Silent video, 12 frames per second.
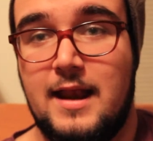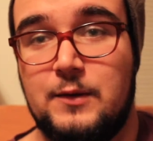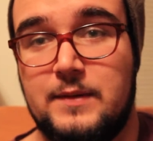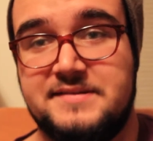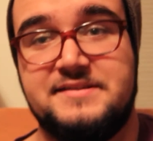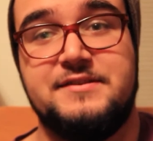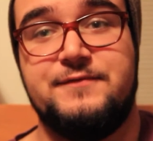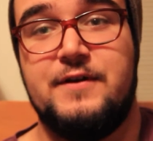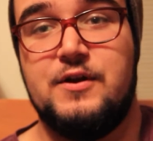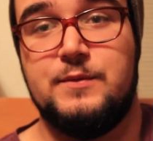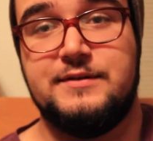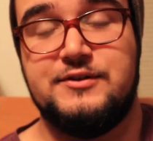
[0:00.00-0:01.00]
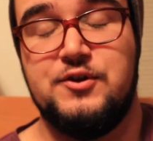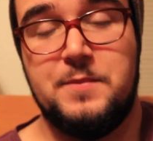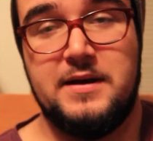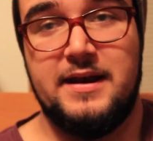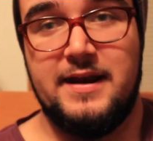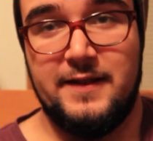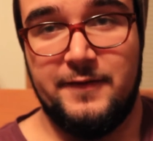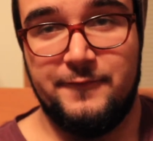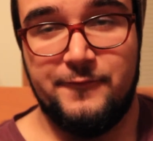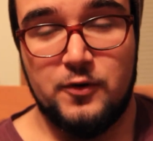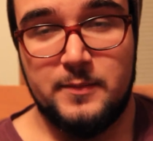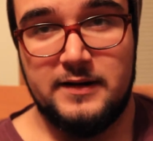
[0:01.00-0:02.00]
Anyways, this video was stupid and
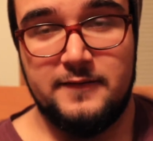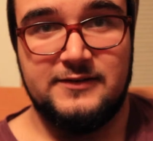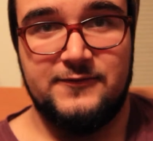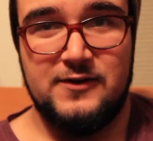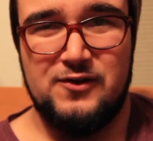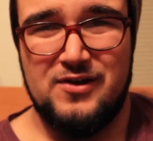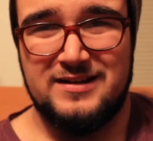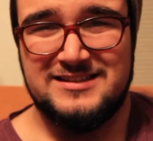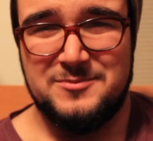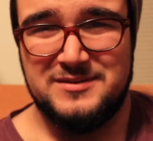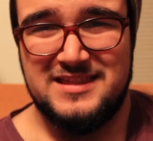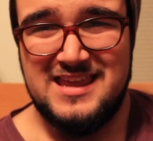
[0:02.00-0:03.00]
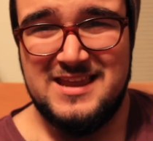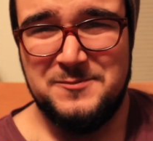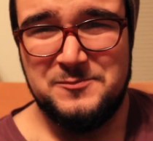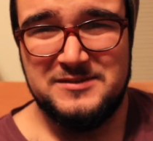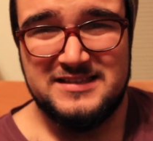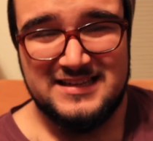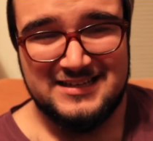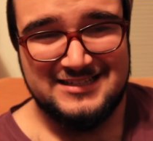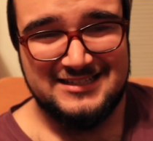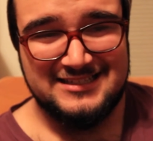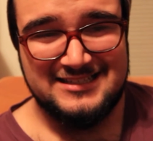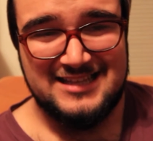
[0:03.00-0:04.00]
informative. Let's figure out some themes,
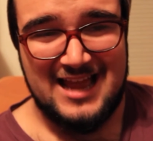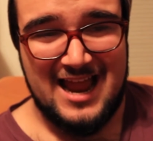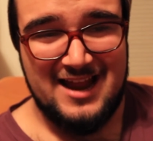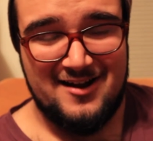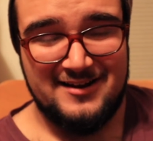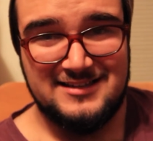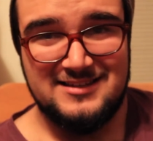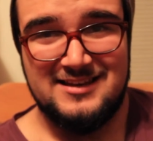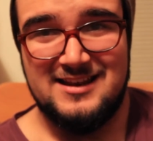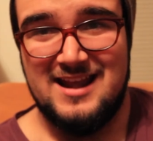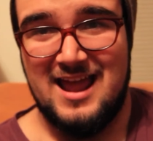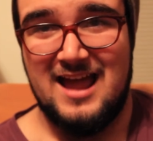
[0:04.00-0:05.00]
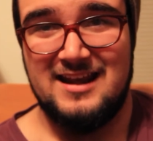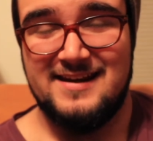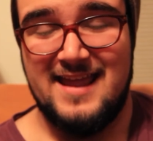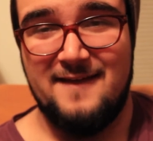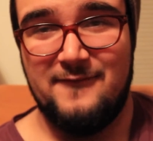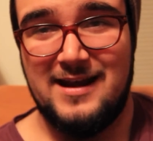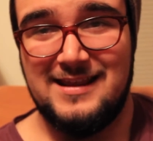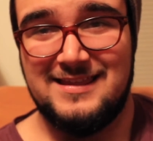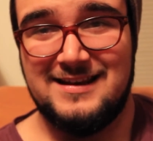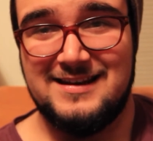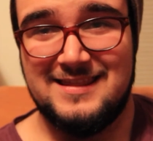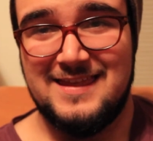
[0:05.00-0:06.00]
because I honestly did not have
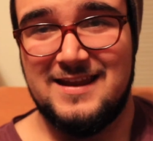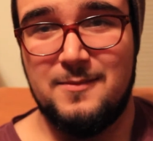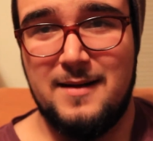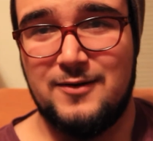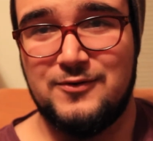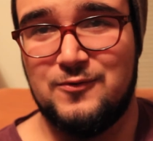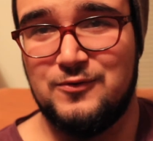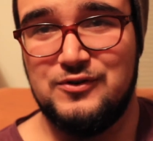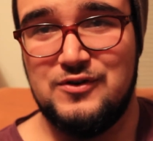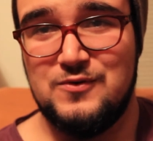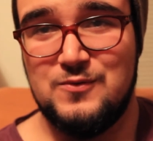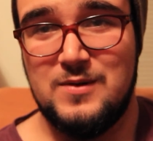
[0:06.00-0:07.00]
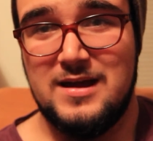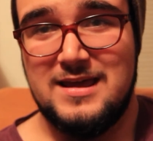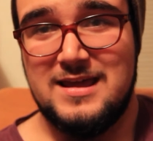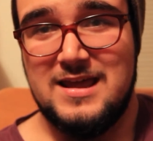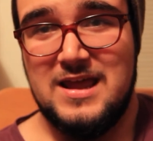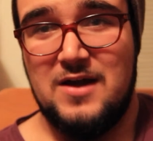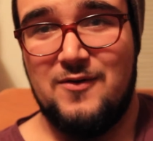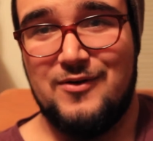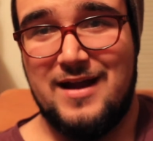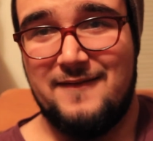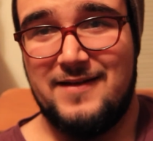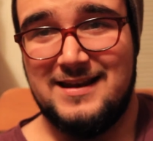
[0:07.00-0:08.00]
anything to think about or do or
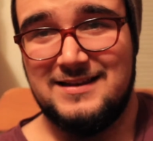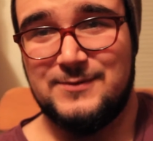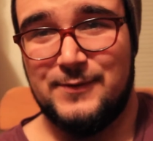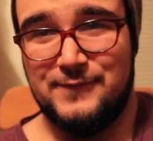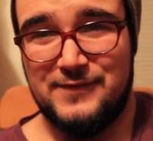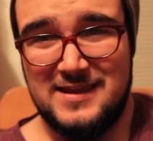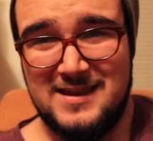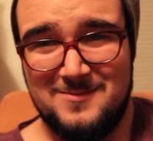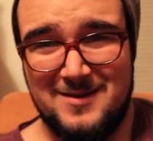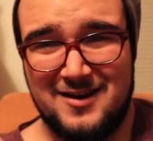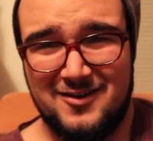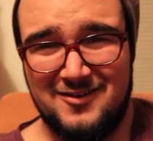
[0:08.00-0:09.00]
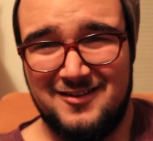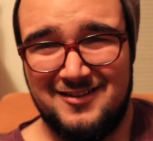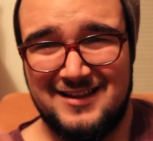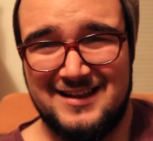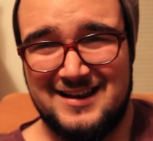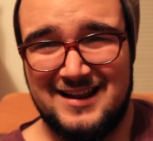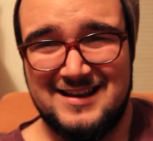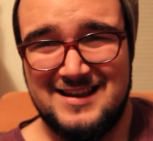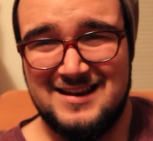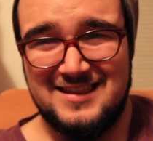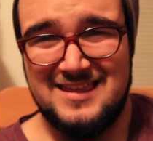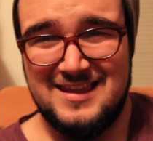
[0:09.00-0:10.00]
have any sort of theme at all, and I
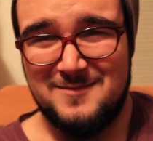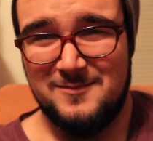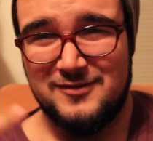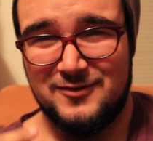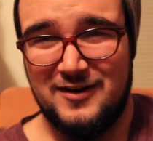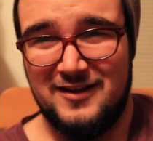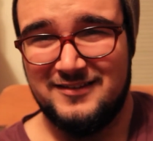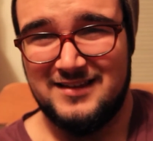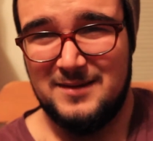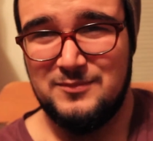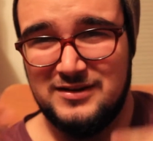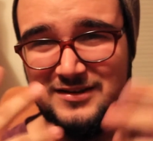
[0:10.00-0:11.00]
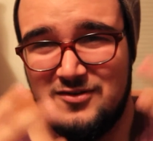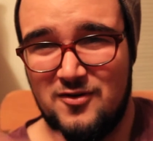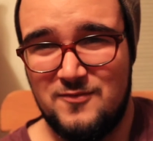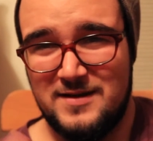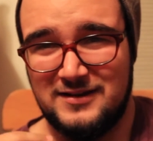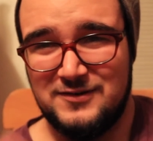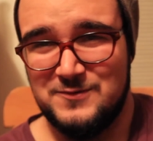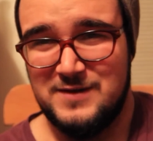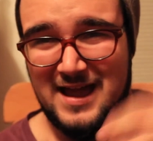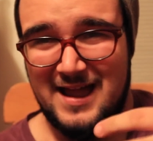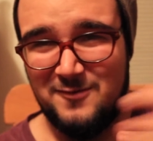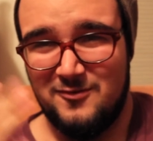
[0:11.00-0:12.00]
need themes or else I'm just going to die.